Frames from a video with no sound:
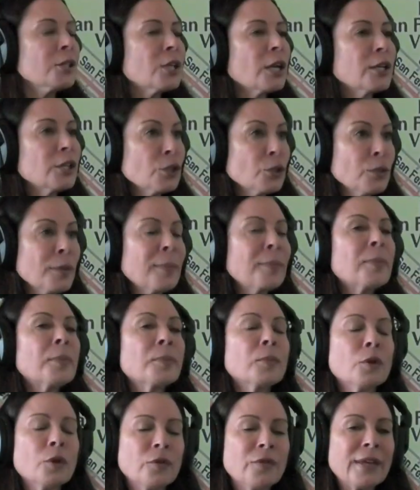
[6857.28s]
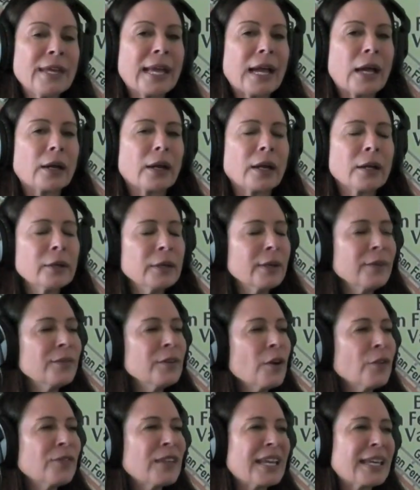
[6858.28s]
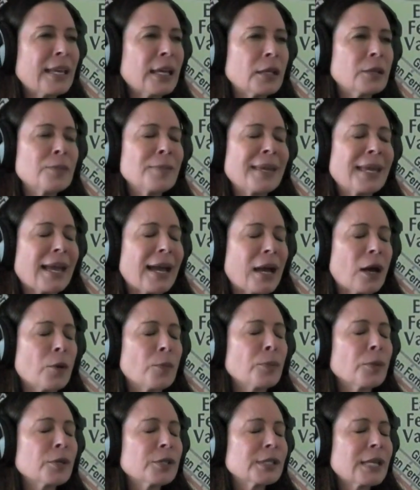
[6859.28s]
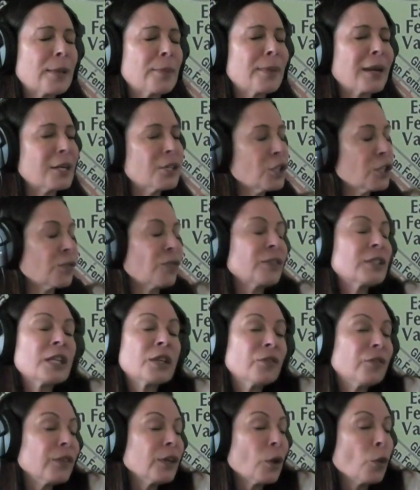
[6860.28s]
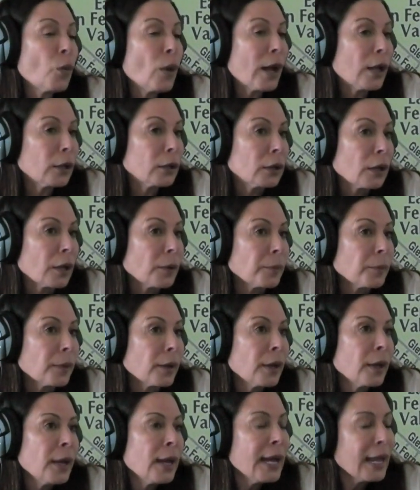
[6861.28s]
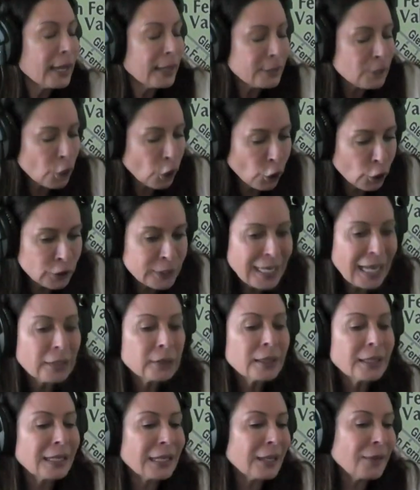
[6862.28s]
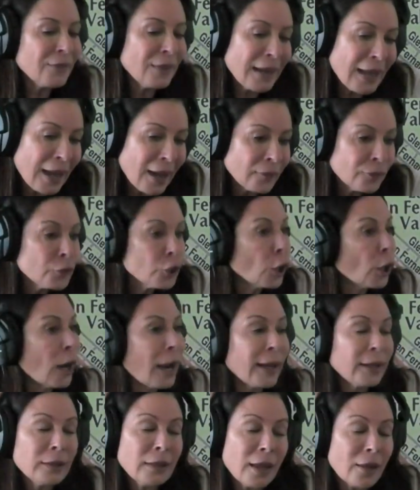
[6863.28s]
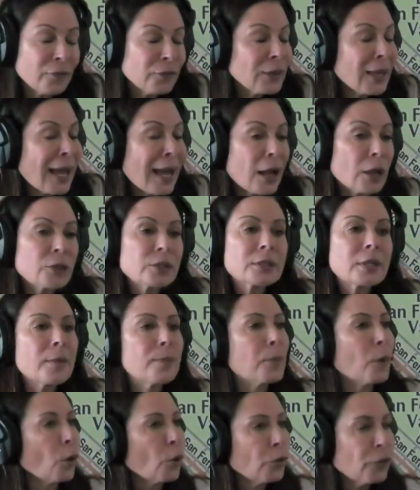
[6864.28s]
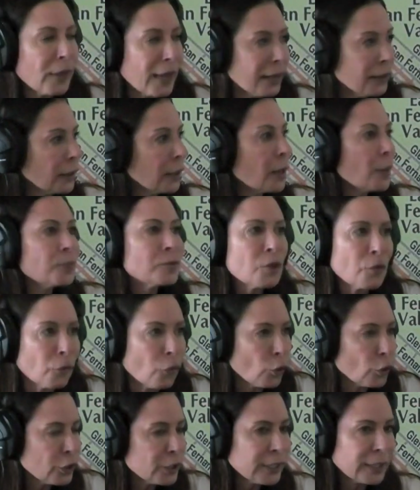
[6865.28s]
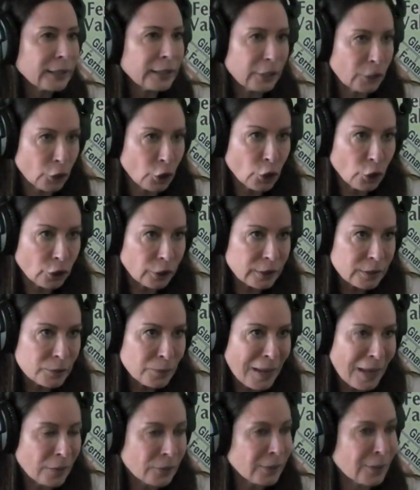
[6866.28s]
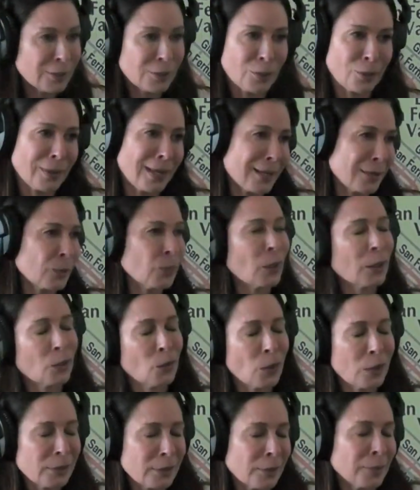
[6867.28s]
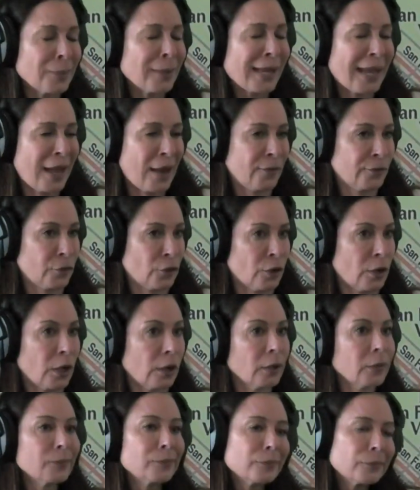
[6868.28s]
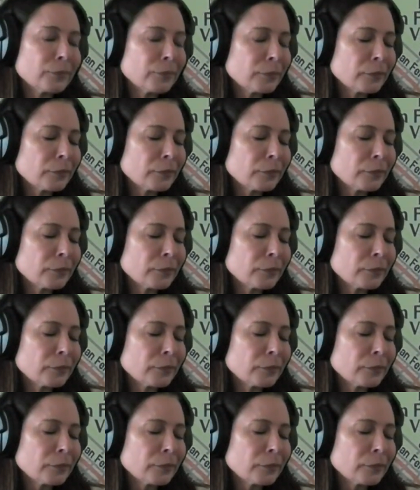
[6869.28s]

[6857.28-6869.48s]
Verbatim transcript: so I just remember moving out. I don't even know if they kicked me out per se, but I just didn't feel welcome. It turns out that even after I left the house, they both ended up divorcing their current spouses. So guess what? It wasn't me after all.